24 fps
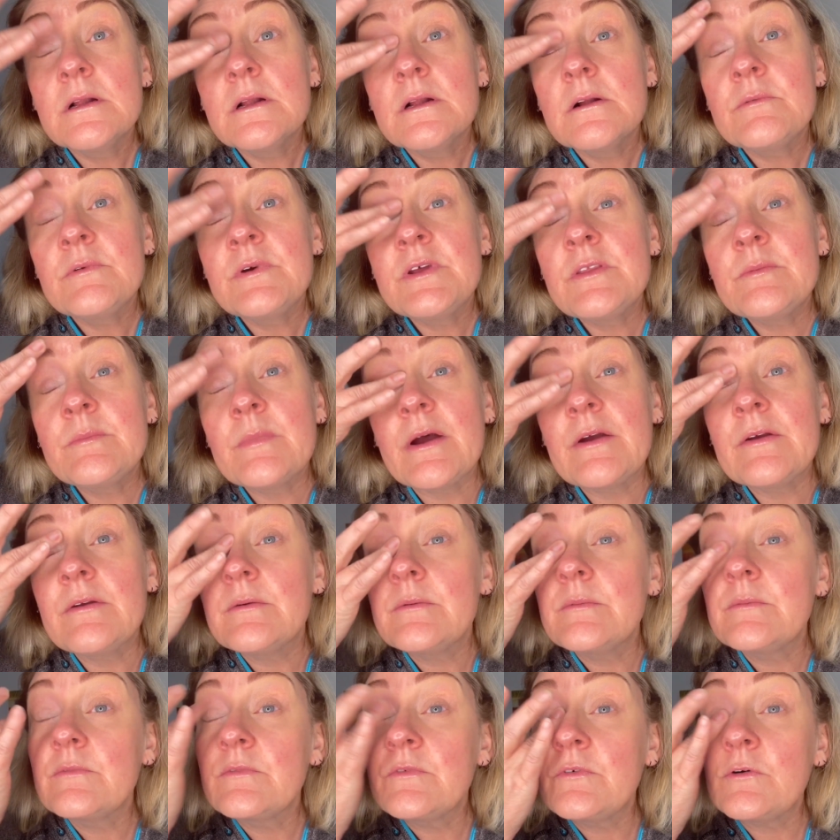with my
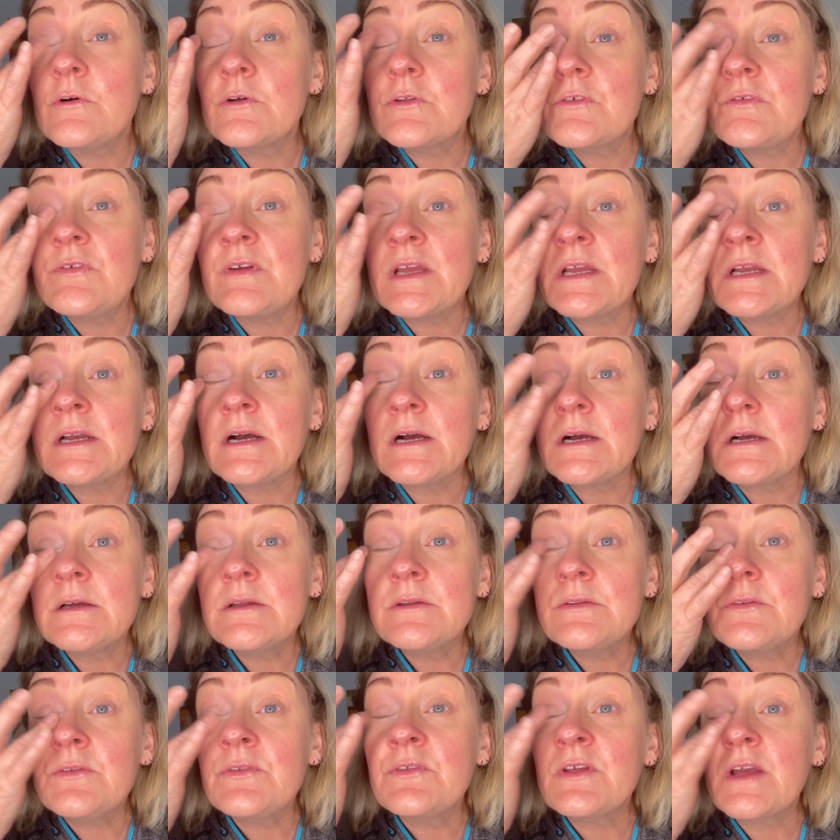fourth finger,
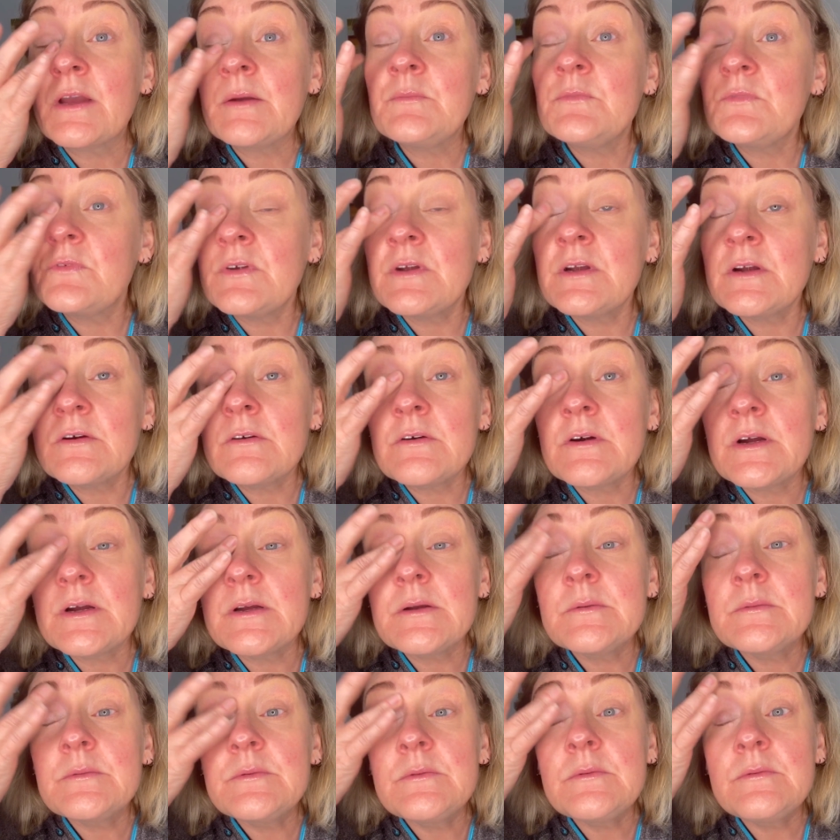the same finger I
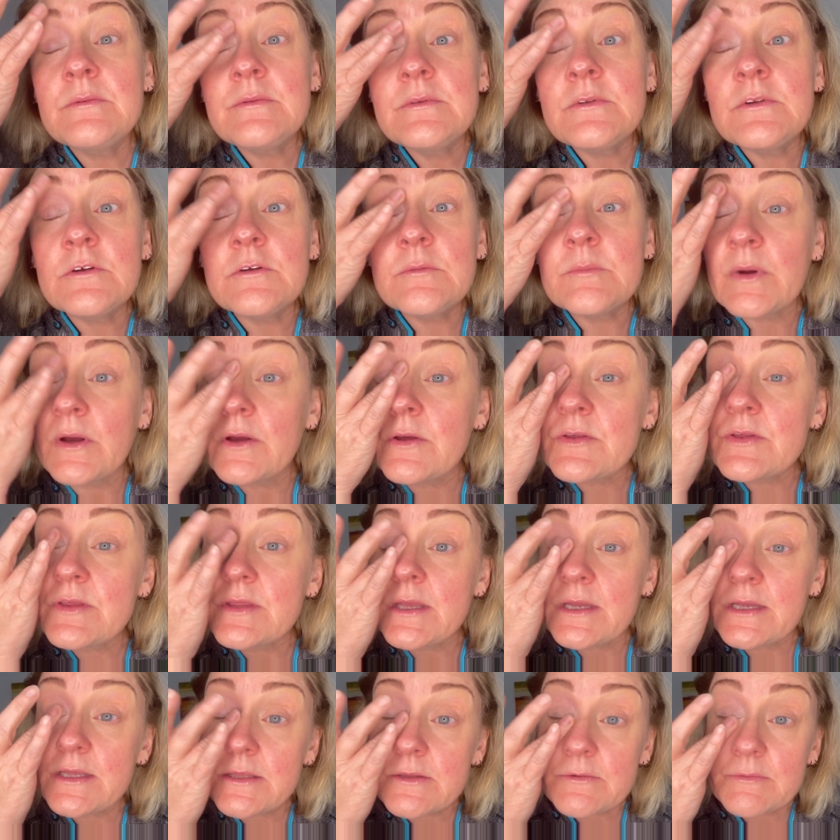do most
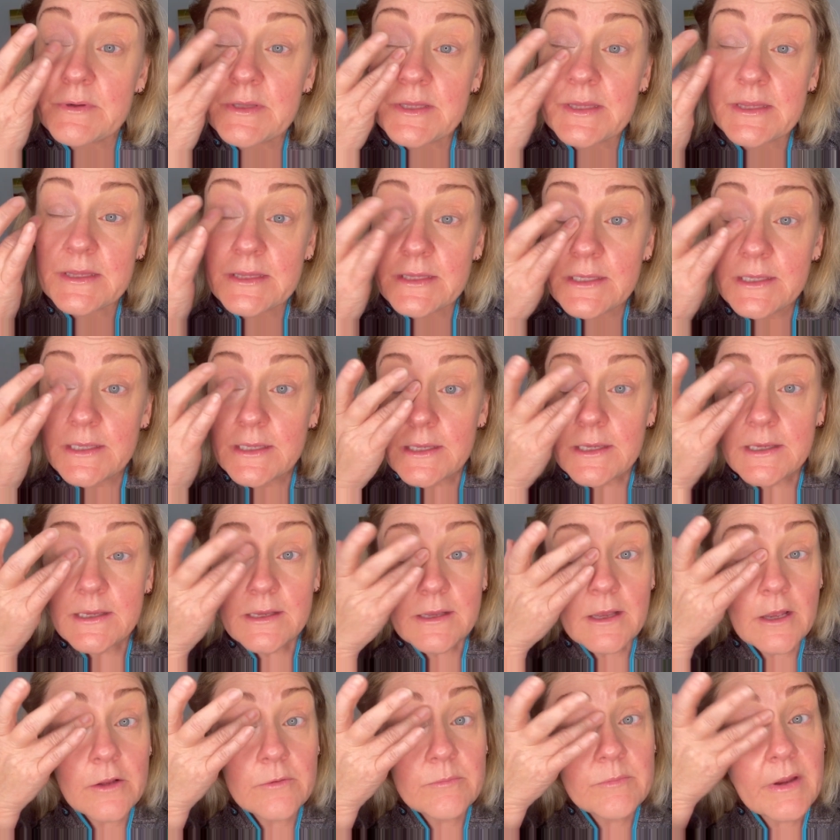things with
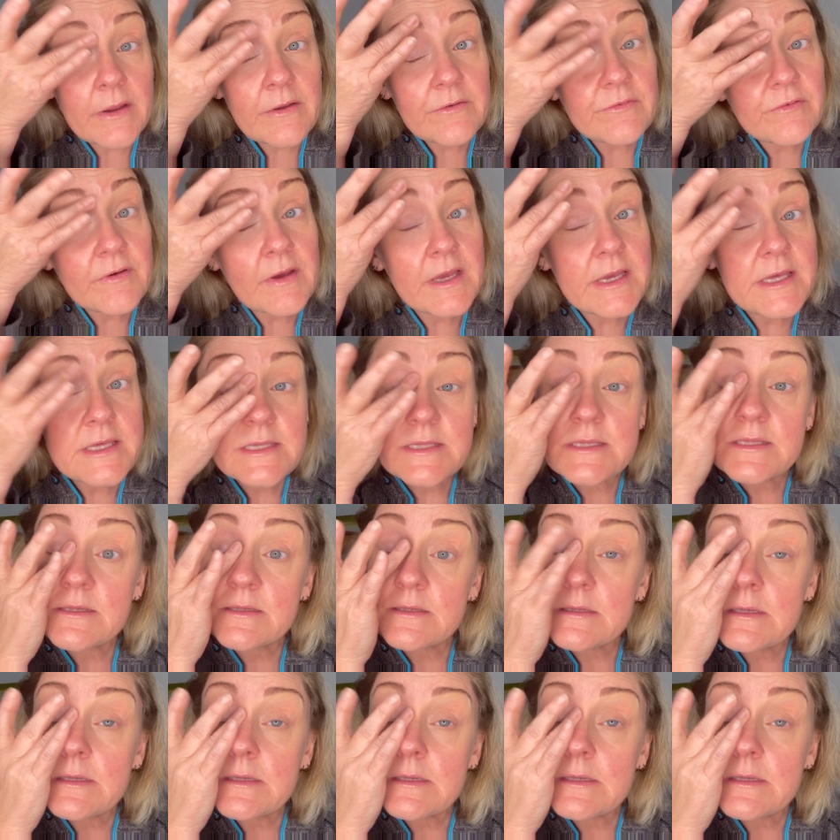on my face.